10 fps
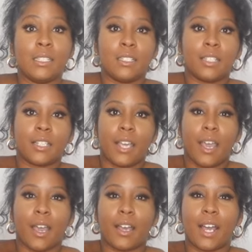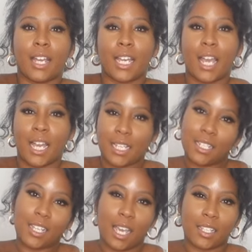So yeah,
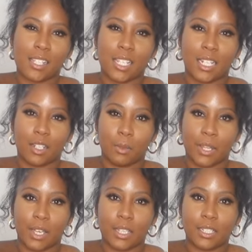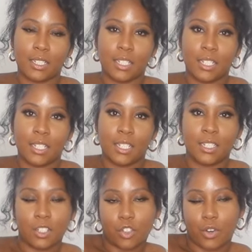okay, I can see a little bit there.
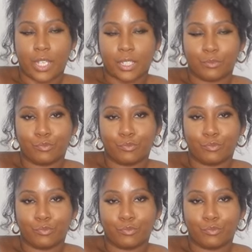Strike.